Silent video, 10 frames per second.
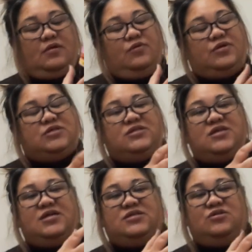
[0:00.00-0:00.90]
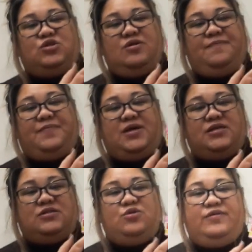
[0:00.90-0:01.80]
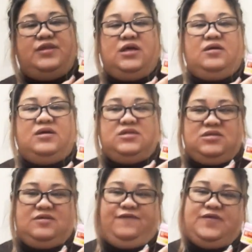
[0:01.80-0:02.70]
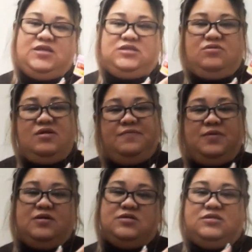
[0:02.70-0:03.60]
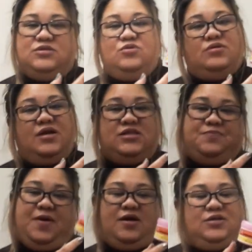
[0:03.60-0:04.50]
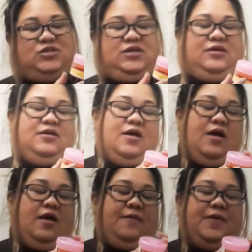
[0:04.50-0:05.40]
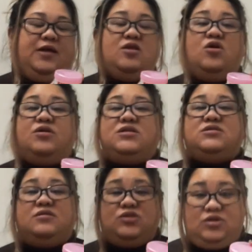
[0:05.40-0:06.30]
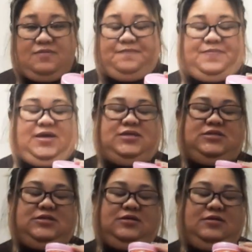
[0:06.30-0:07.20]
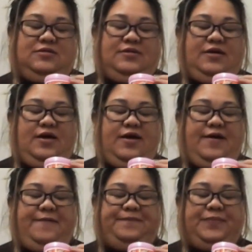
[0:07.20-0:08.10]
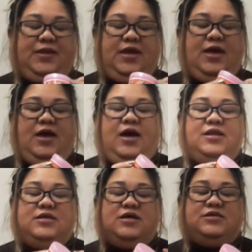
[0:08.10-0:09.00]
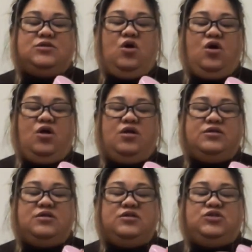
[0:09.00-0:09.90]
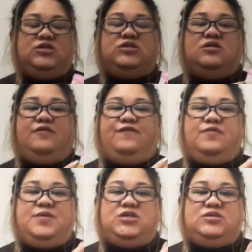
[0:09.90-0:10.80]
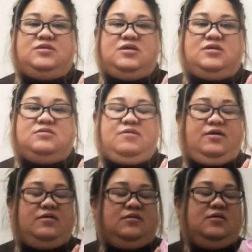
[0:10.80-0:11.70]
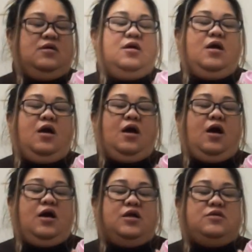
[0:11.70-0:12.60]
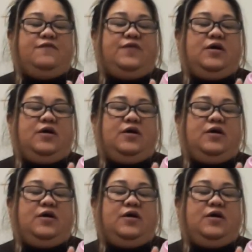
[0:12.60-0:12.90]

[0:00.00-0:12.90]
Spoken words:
which says the shrimp paste, you'll think, is it a face cream because it's so nice packaging? But no, it's a shrimp paste. And it has all the nutritional information there as well. And you